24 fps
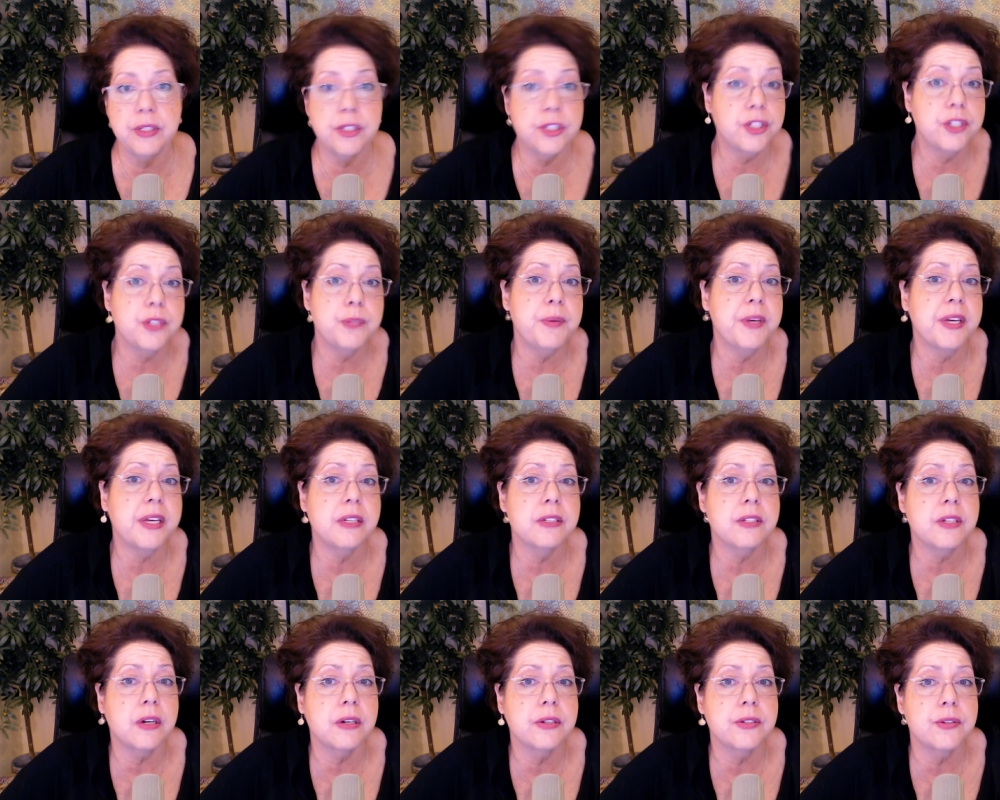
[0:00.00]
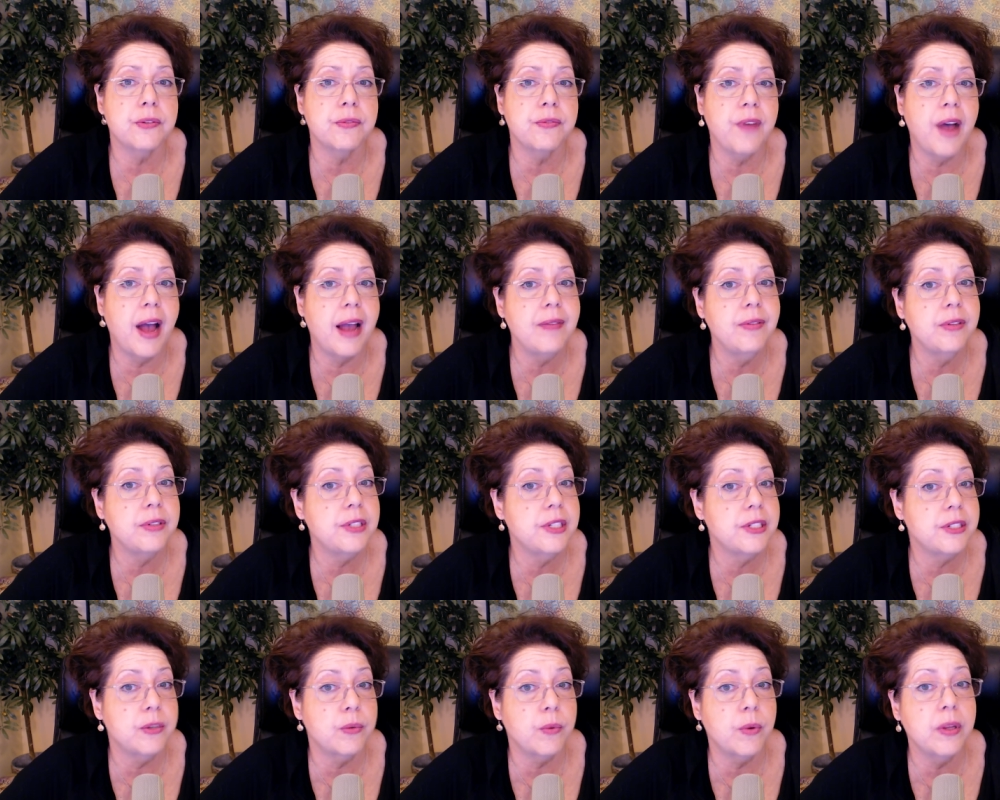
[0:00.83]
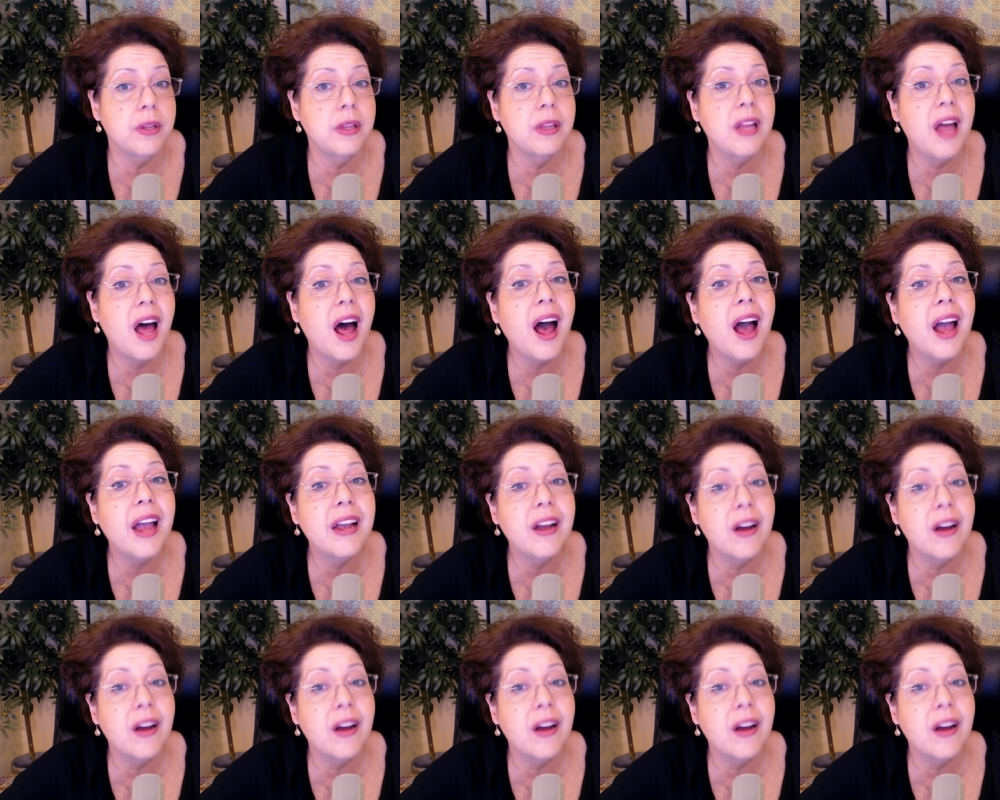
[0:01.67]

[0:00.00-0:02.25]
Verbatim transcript: just because our survival doesn't rely